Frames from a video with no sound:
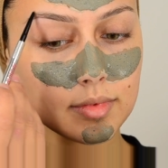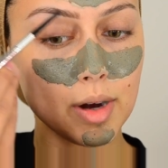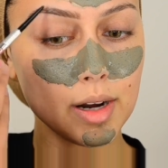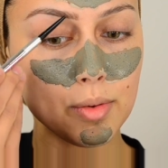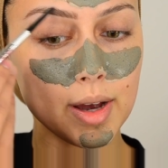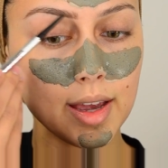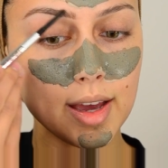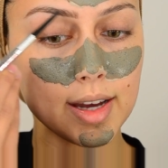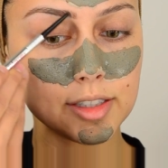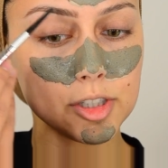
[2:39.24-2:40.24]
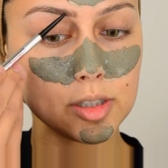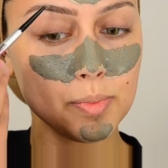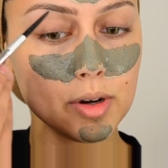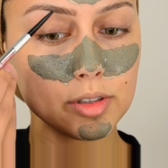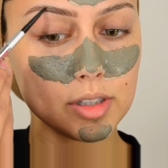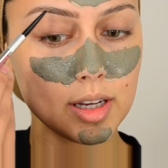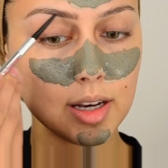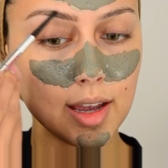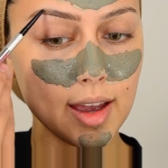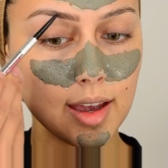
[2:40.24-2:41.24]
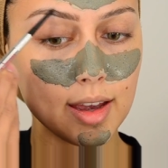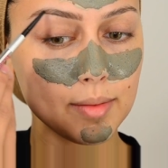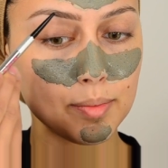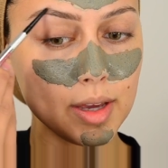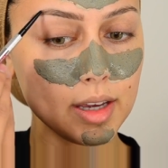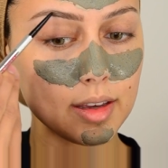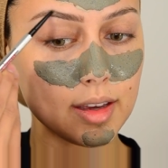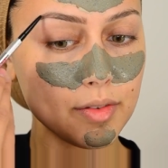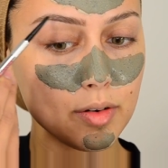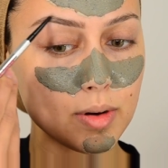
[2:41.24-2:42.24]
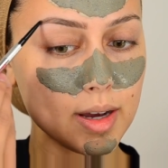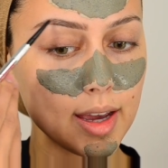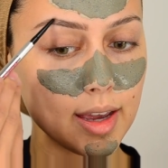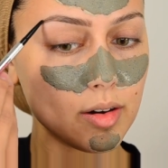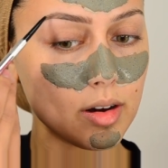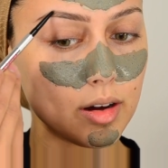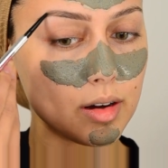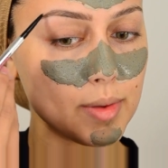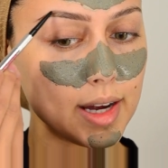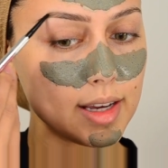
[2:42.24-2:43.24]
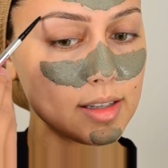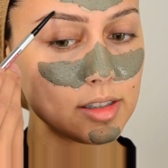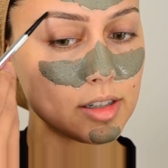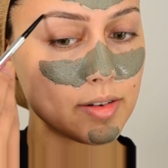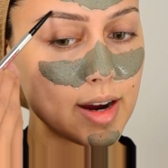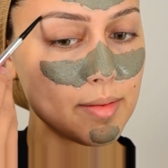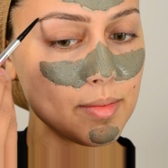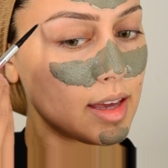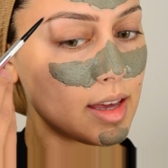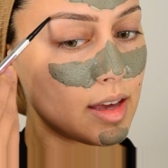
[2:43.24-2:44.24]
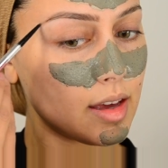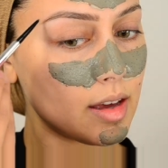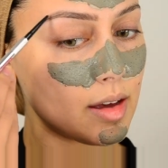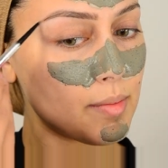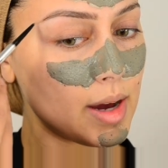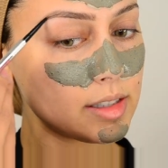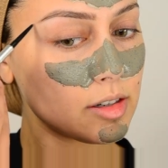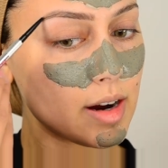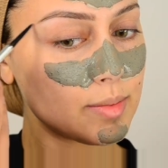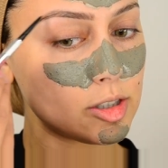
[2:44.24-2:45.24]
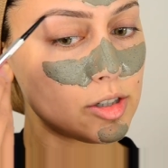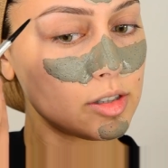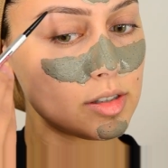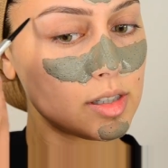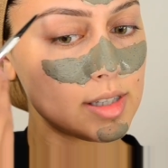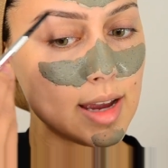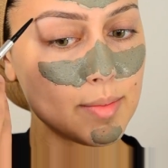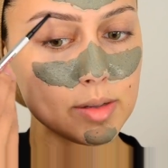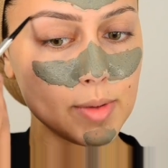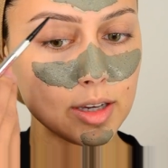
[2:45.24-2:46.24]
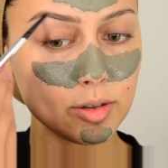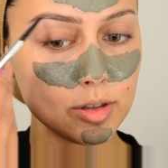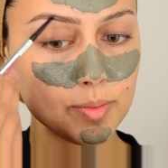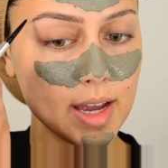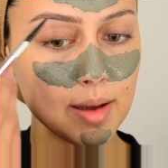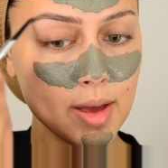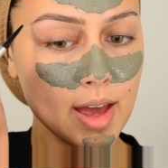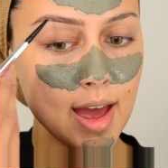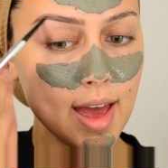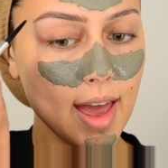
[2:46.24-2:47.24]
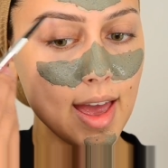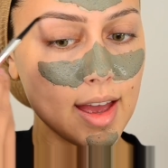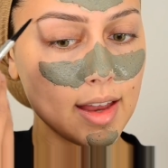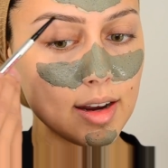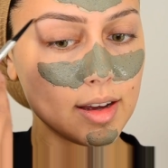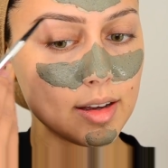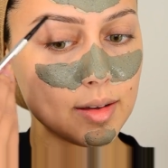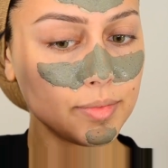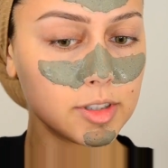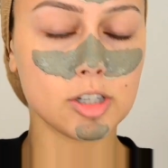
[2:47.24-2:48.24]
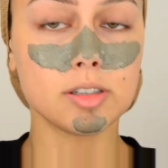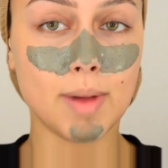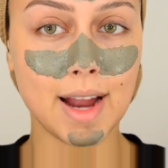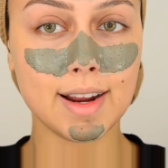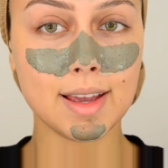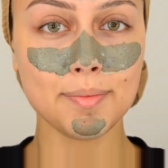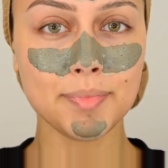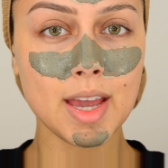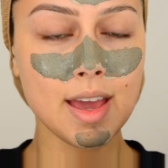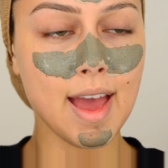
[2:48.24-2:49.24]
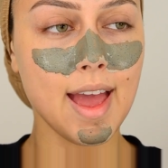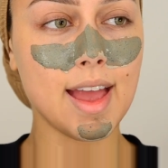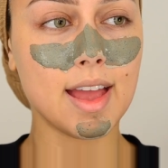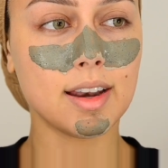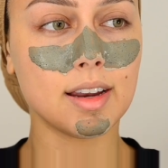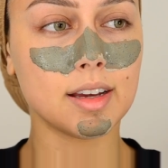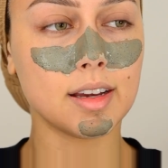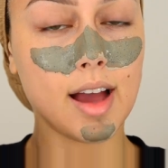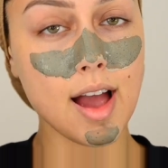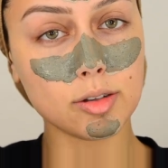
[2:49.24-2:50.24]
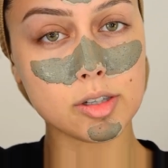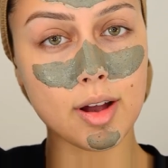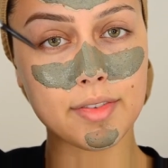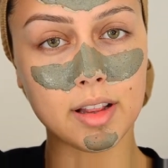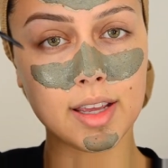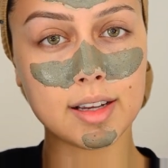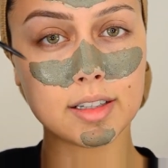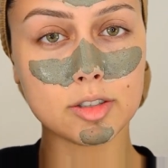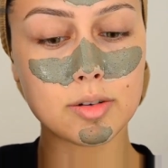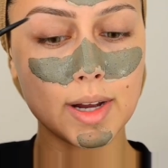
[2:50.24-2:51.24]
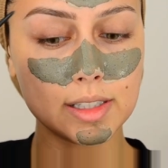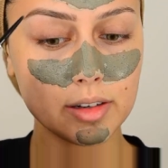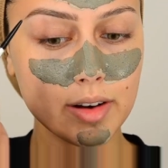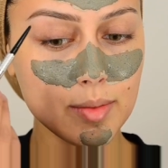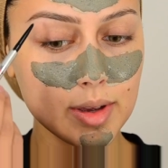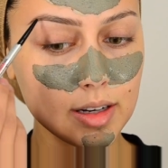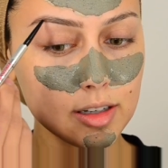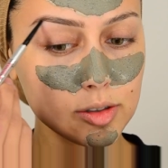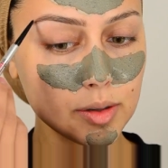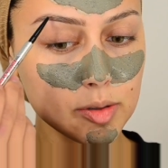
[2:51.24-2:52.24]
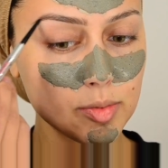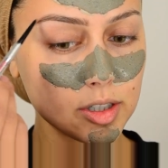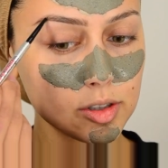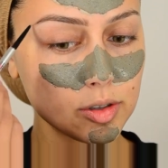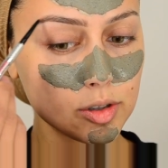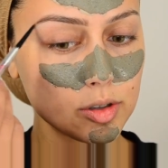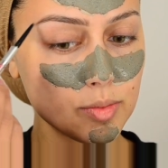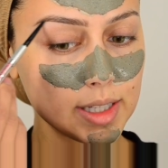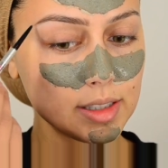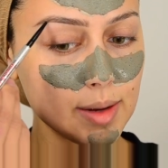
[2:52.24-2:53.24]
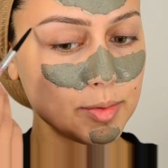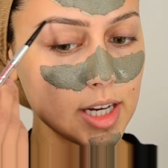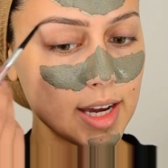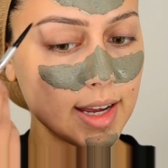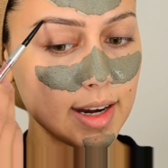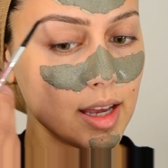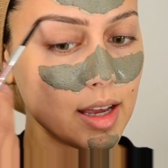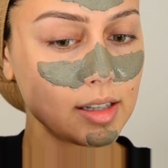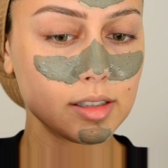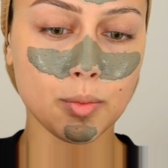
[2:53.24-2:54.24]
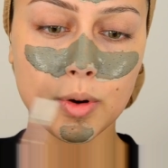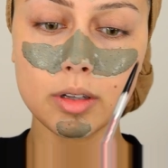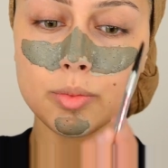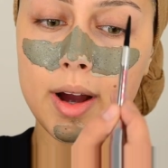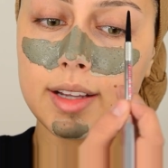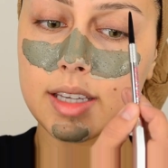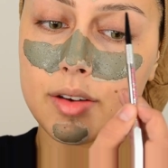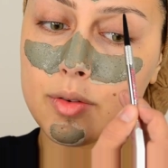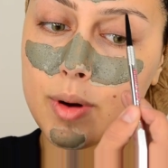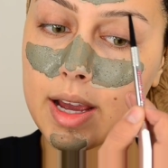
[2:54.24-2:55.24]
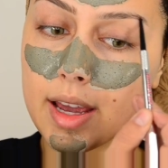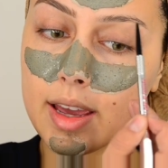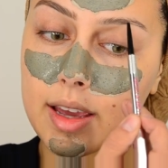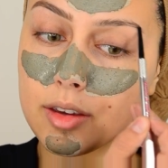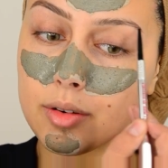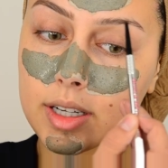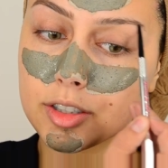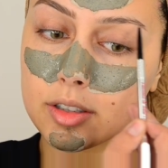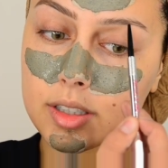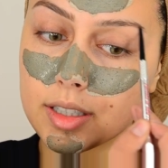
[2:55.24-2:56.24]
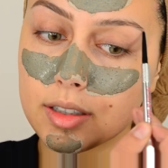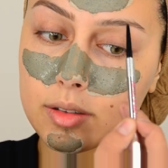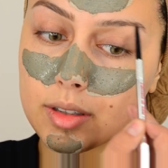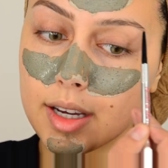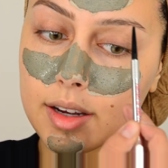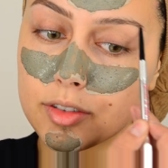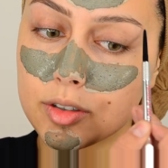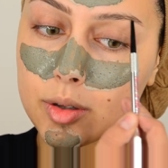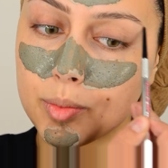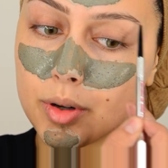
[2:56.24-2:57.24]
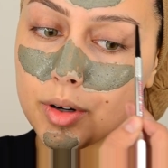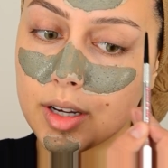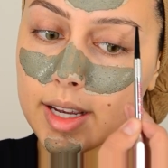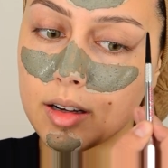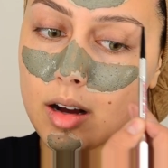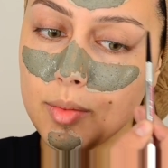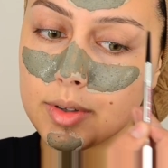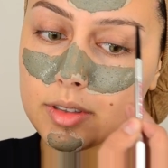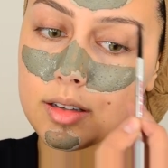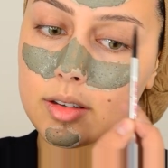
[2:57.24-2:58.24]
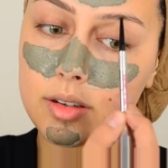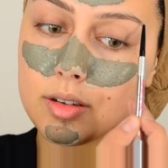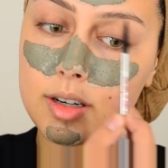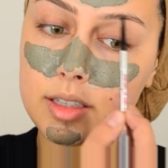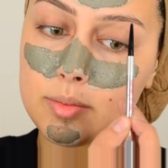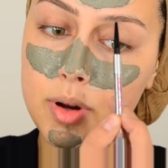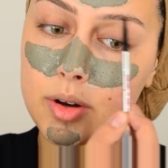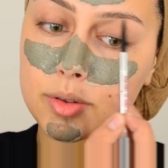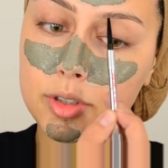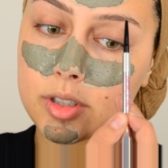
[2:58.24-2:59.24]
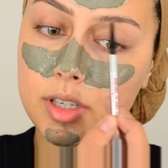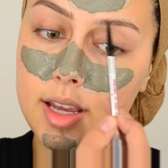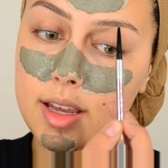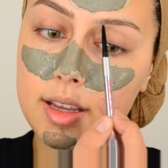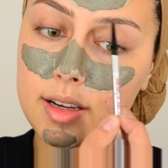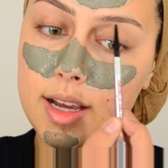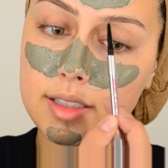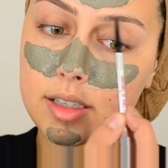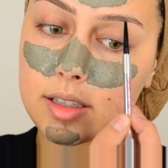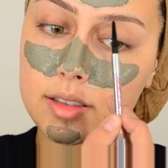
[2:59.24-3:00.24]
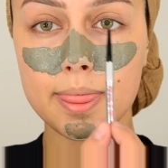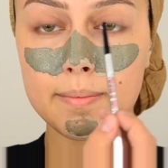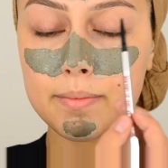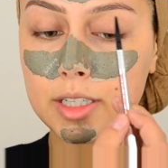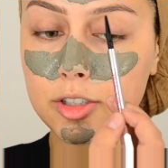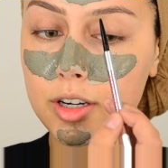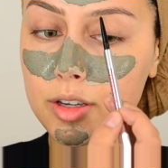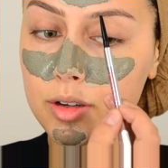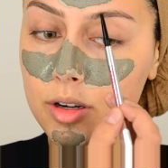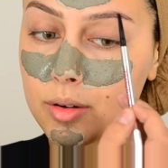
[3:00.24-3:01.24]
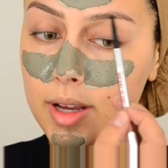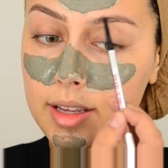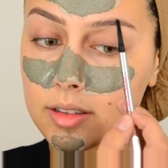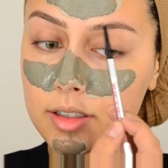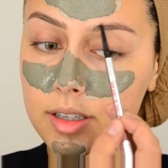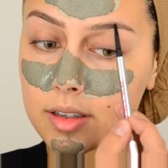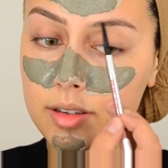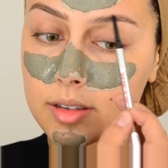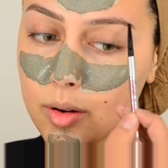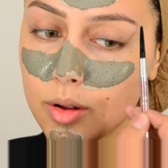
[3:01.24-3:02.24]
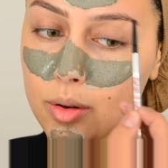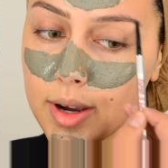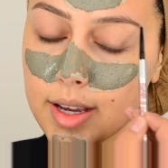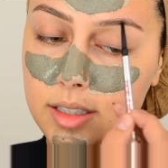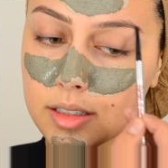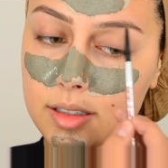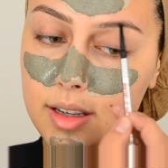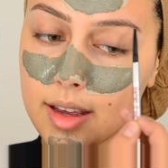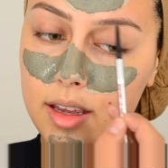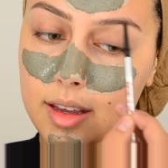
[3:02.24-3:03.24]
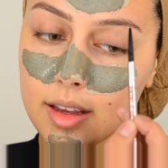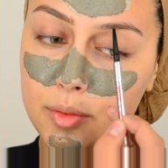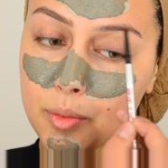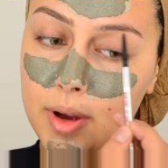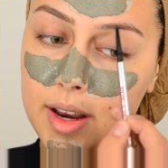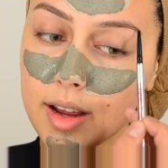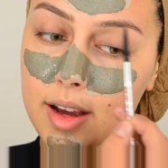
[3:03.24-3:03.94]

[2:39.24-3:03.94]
By the way, I just posted a big giveaway on my Instagram. My Instagram is just the same as my YouTube name, and just my name. And I also have the link to my Instagram in the description box, also to my Snapchat. And it's a worldwide giveaway, and you actually only have to put a comment underneath the post, and that's it. Make sure you go enter. Always, when